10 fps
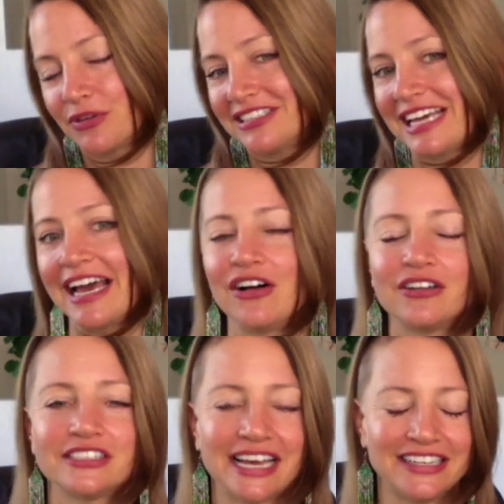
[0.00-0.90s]
with
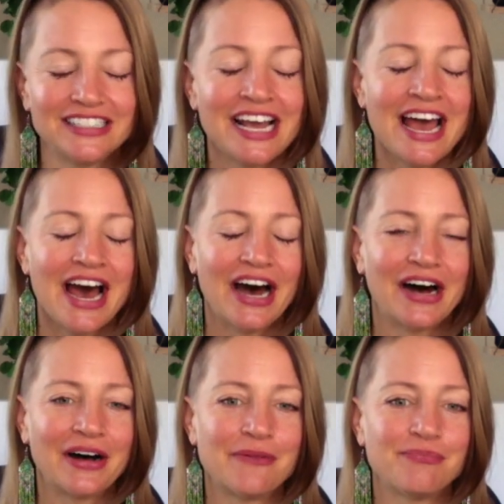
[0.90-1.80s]
tales, and
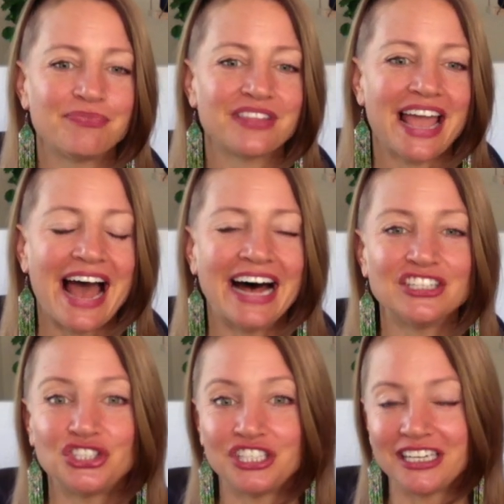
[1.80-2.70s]
as
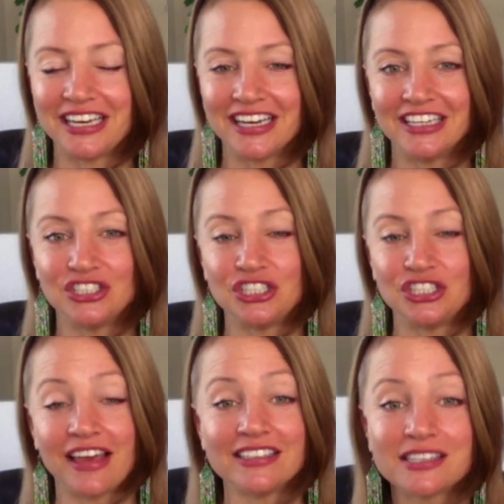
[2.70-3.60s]
she
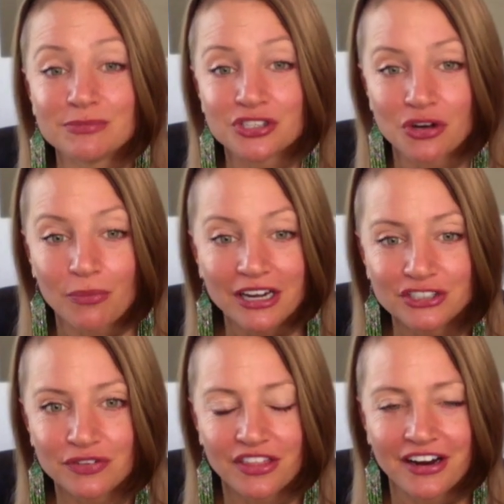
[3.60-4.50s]
thanks them so much
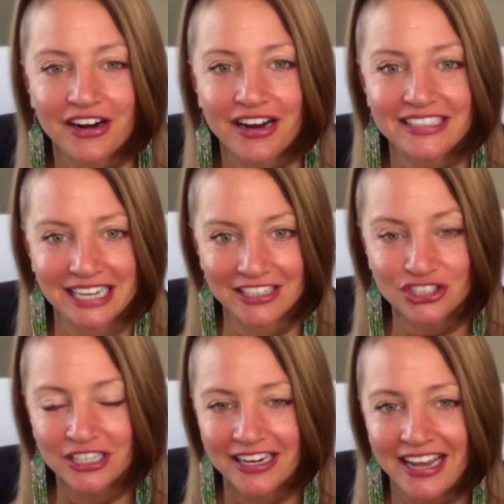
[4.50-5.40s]
for their
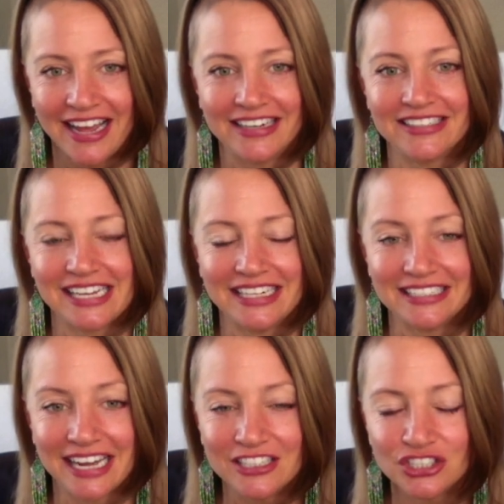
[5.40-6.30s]
attention and
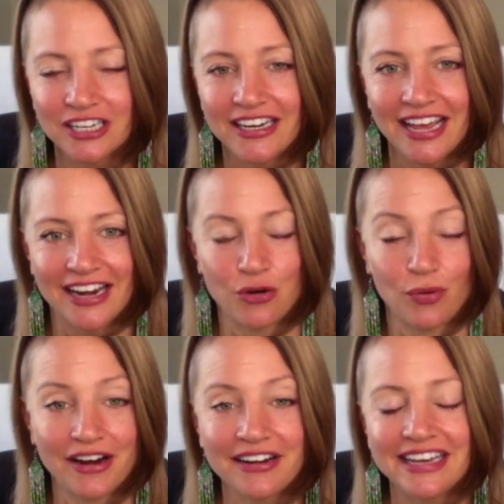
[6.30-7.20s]
intention and
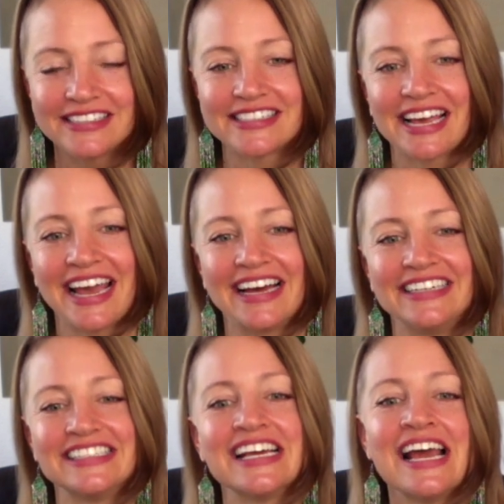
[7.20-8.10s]
awareness.
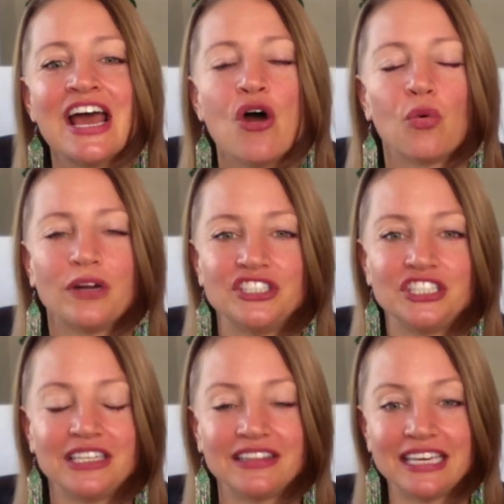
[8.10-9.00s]
And when
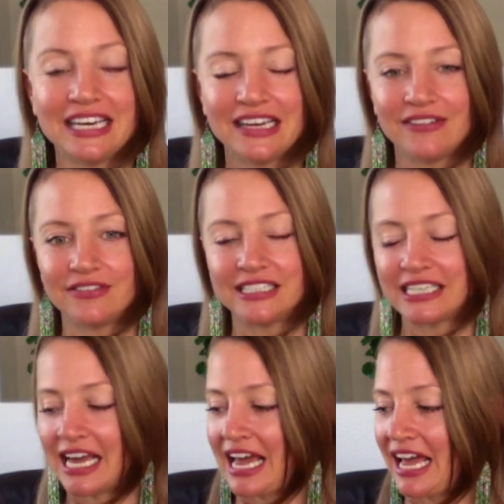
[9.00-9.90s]
she
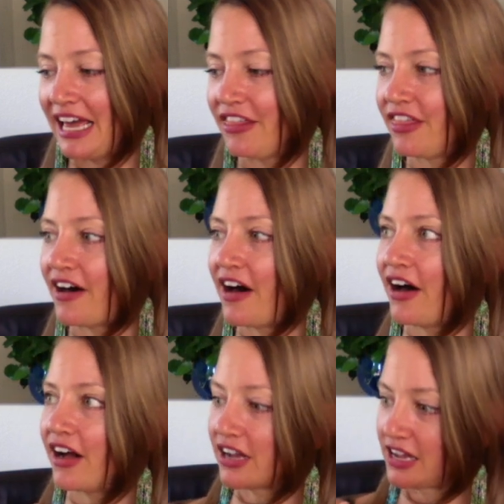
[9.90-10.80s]
leaves, the